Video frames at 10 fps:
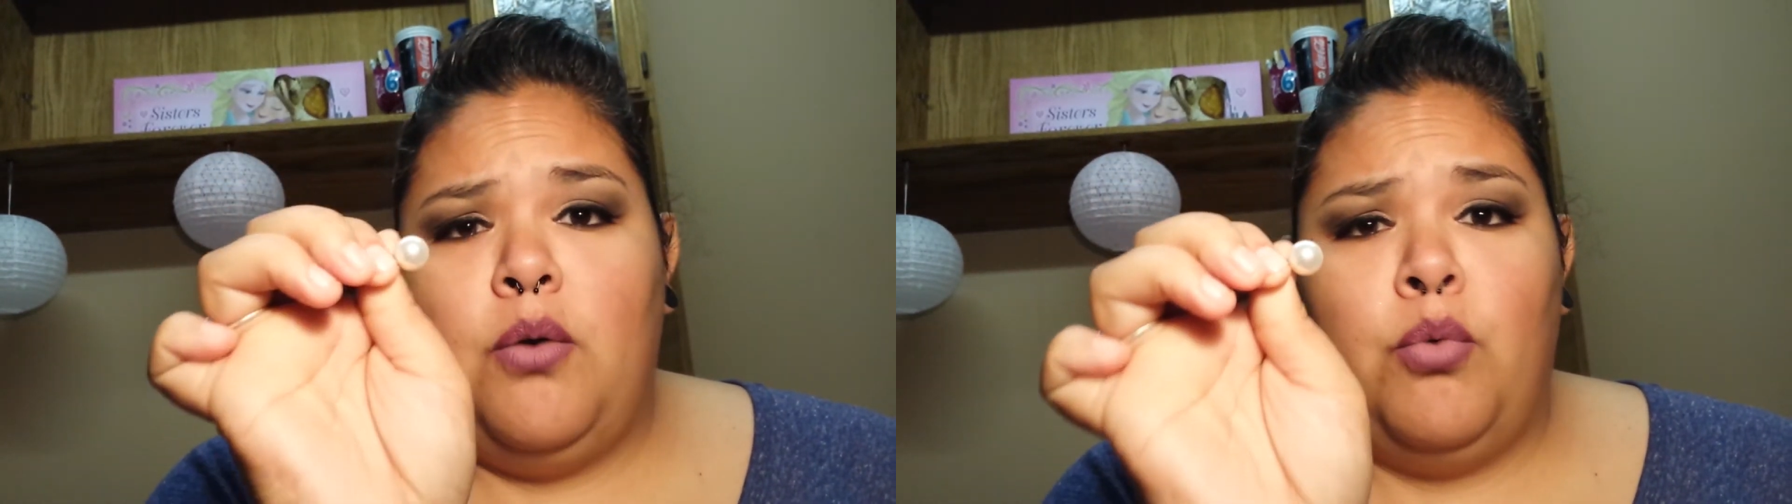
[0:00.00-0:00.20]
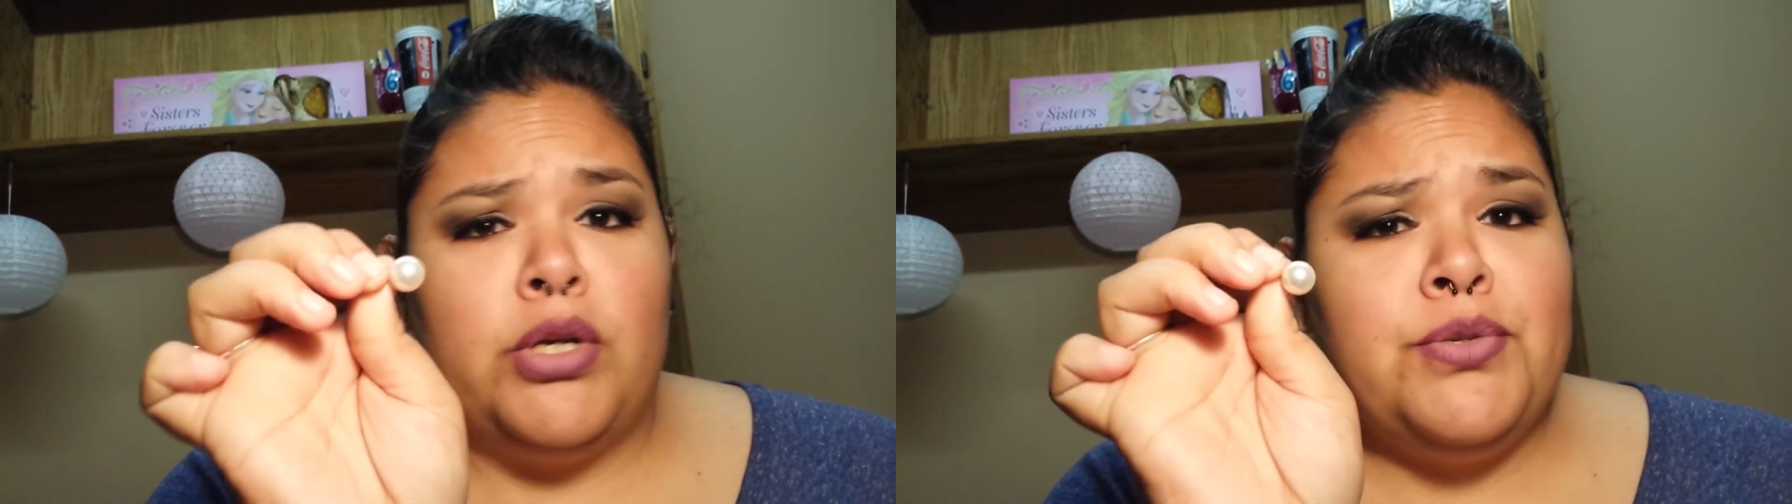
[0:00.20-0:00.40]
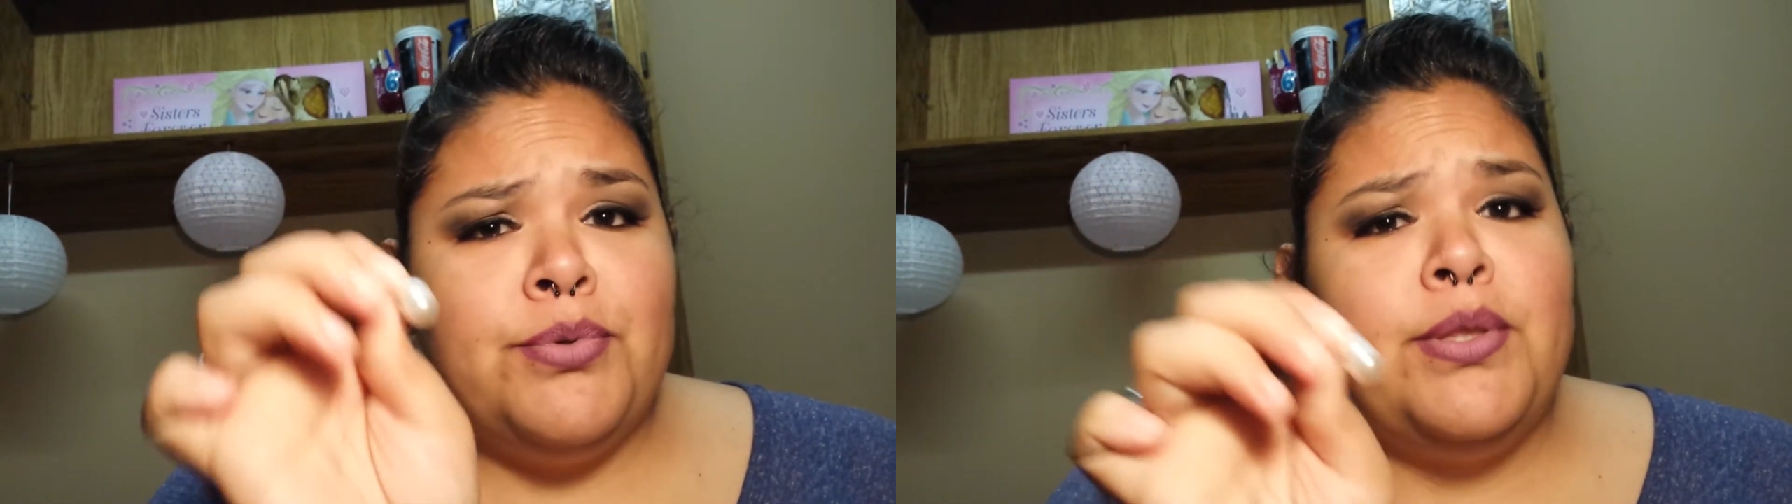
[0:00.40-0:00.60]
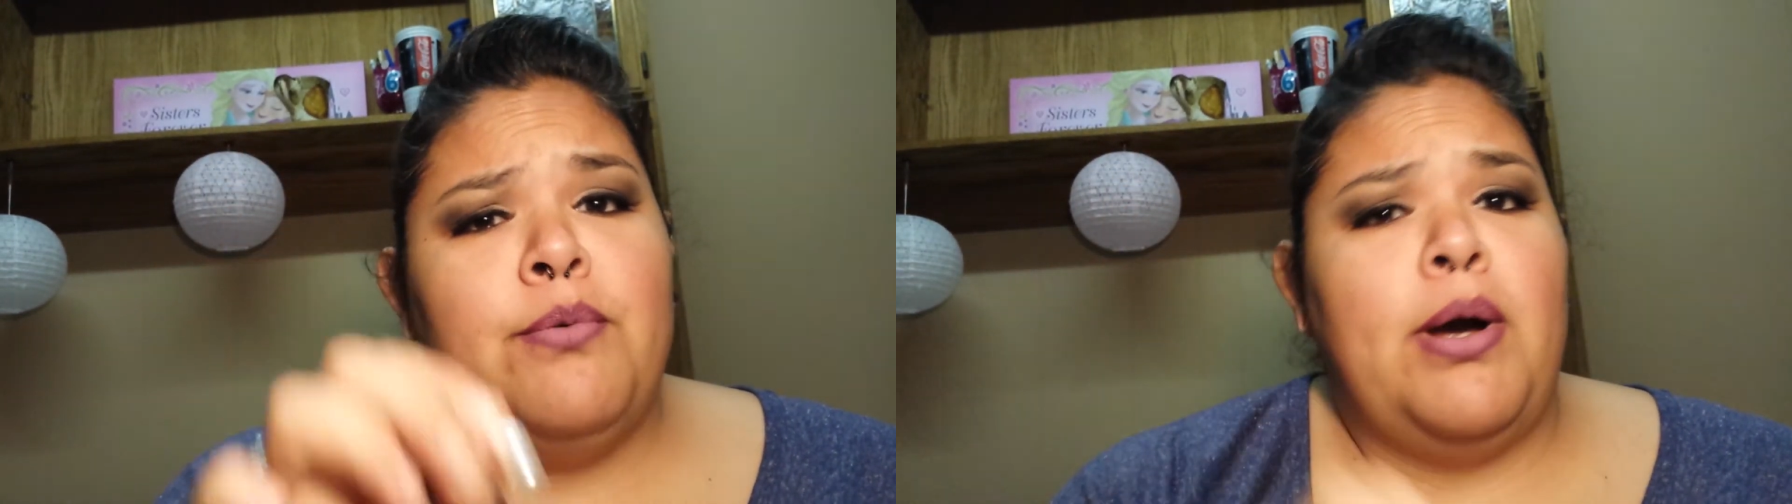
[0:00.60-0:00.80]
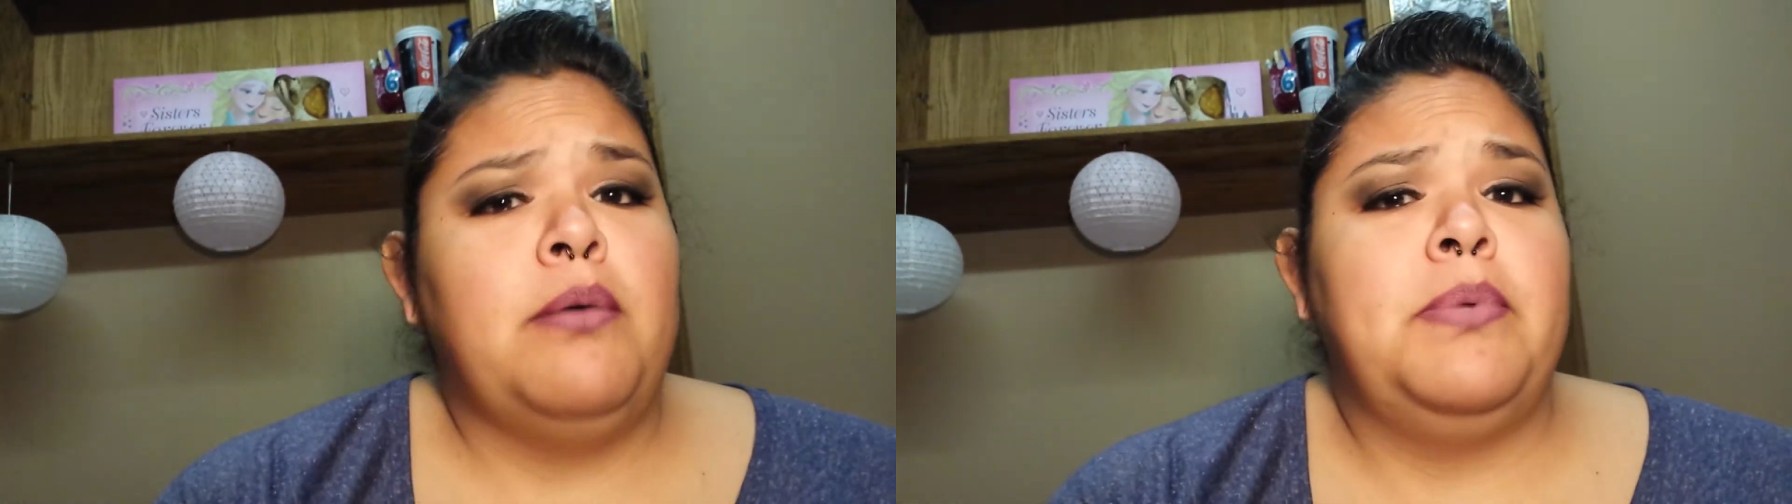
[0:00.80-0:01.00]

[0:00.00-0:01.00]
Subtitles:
works really well,